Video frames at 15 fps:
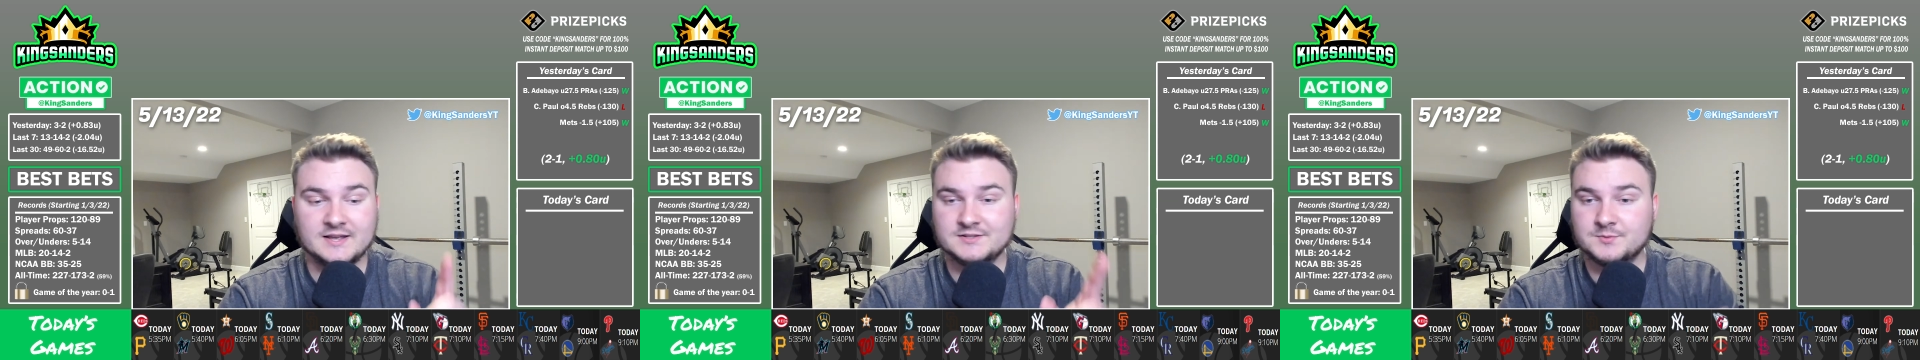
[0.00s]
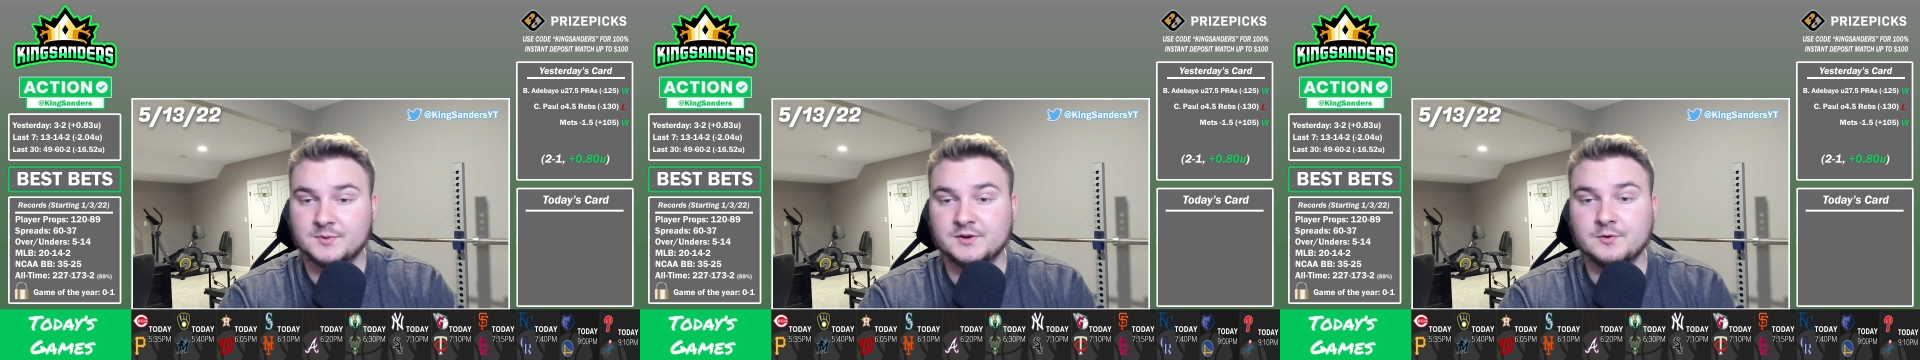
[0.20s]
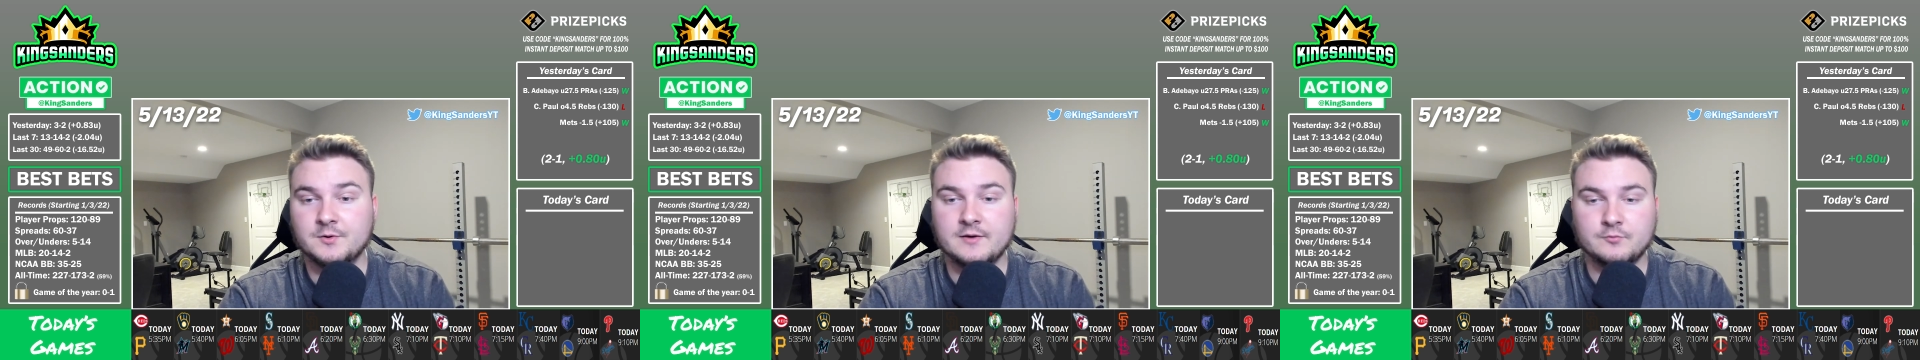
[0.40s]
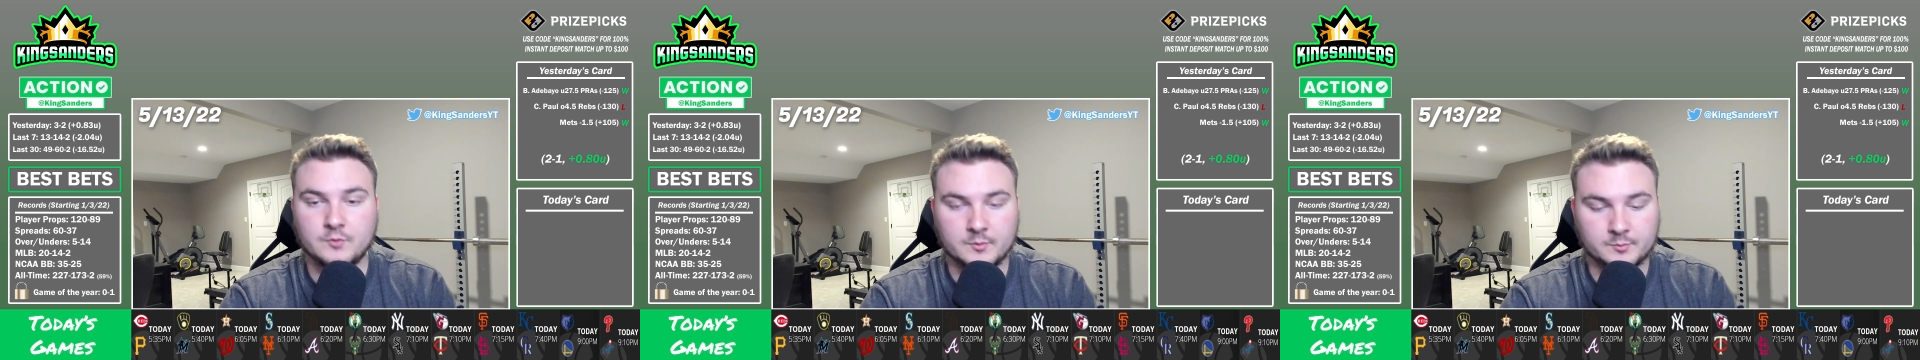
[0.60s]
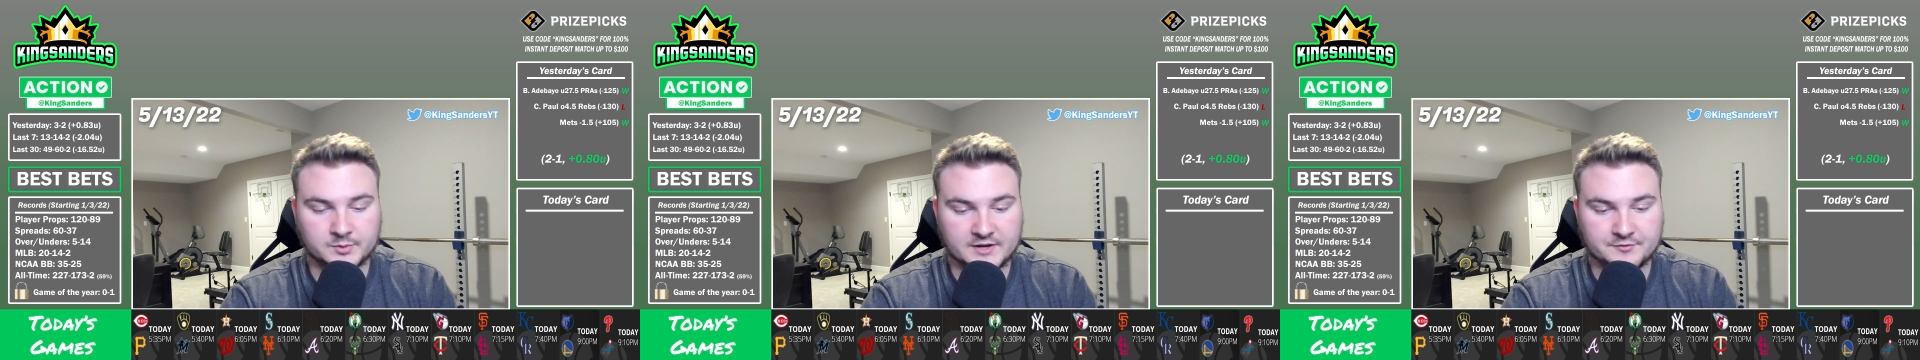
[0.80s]
so we do have one
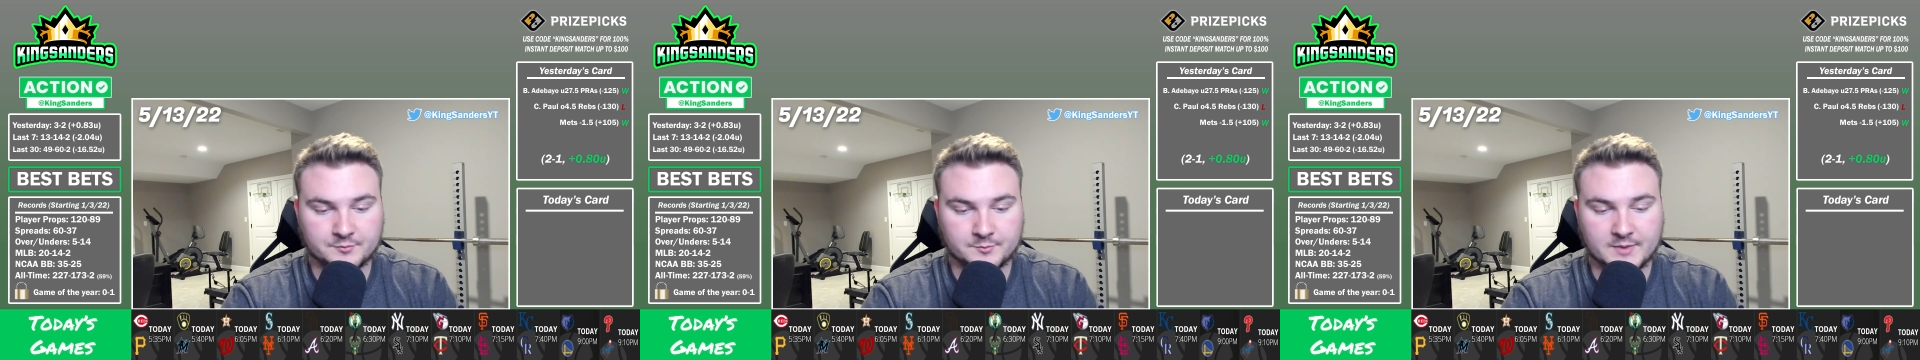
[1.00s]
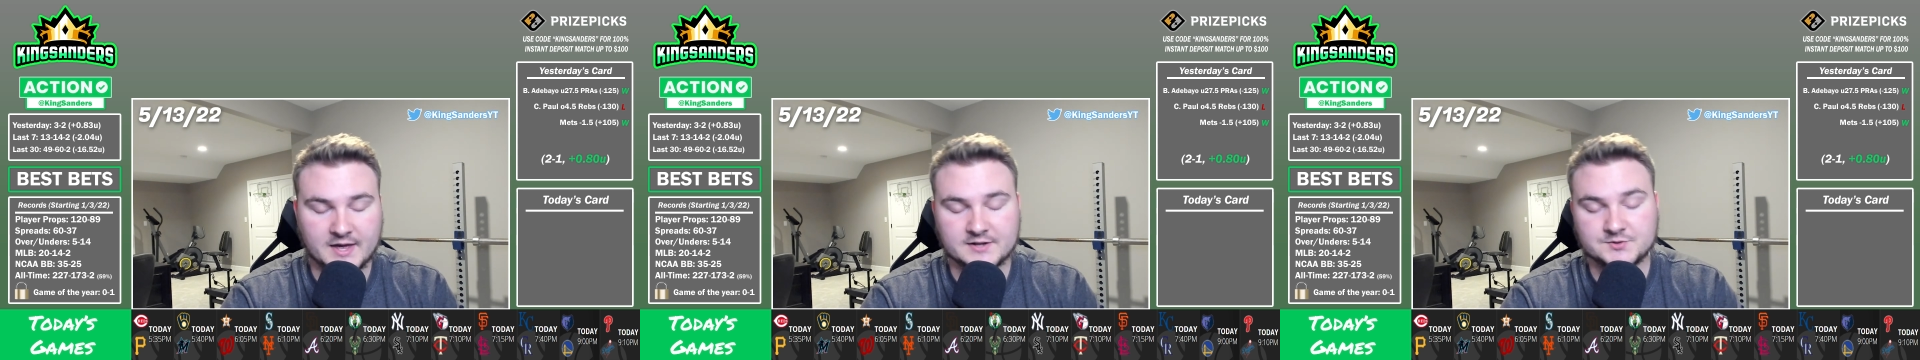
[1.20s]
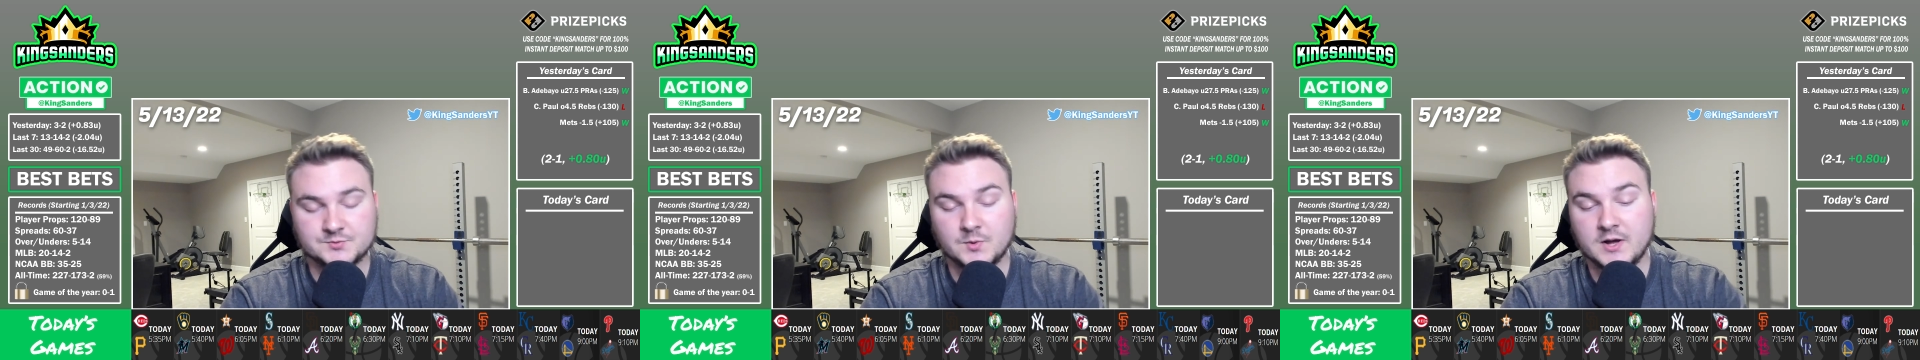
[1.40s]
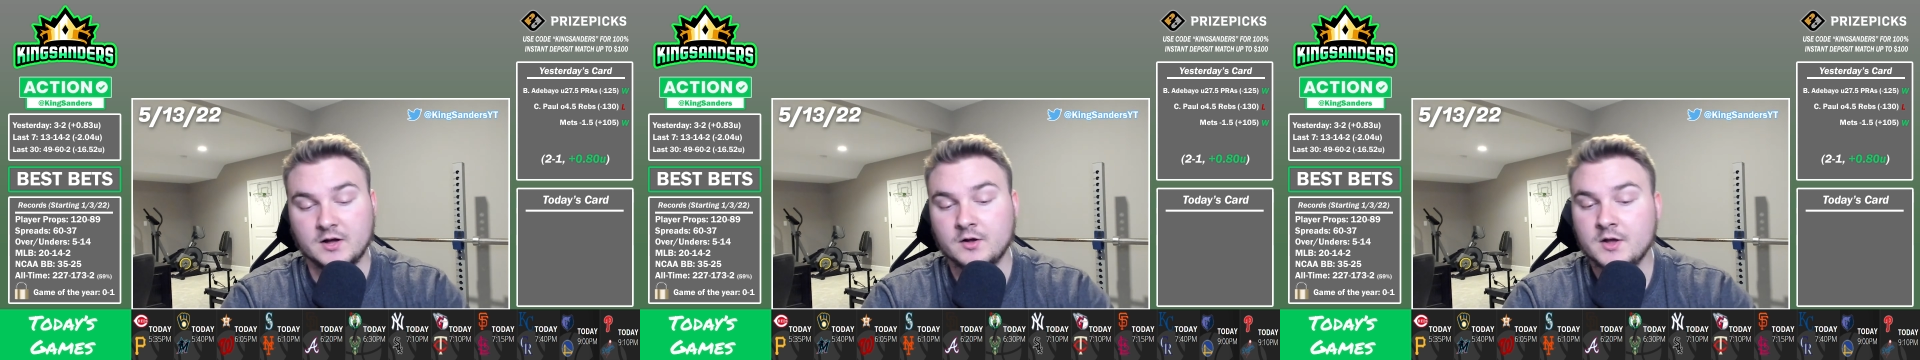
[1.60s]
play from that as well.